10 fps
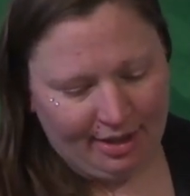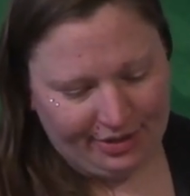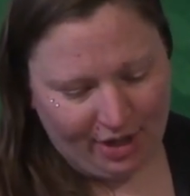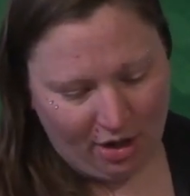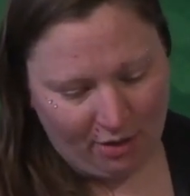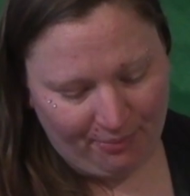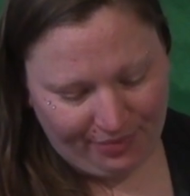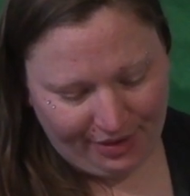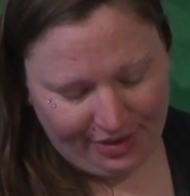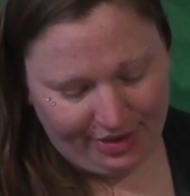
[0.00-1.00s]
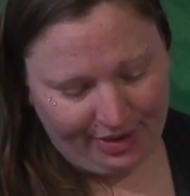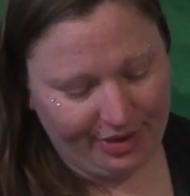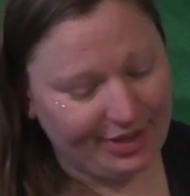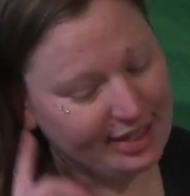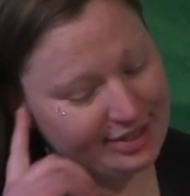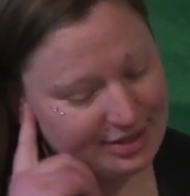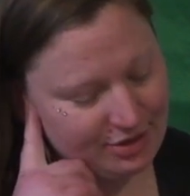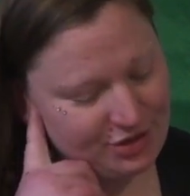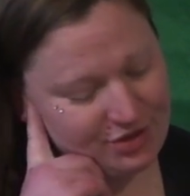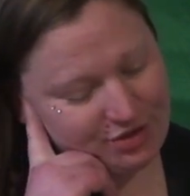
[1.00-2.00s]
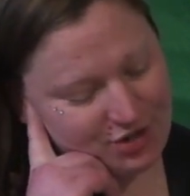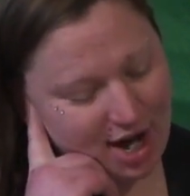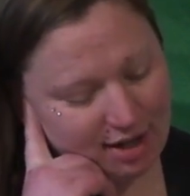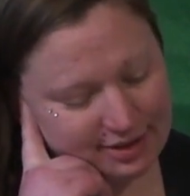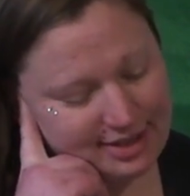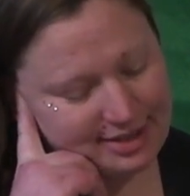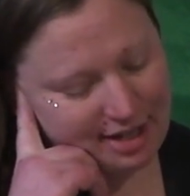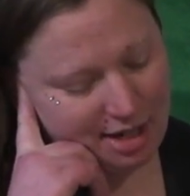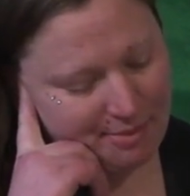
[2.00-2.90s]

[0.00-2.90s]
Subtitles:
So this child is,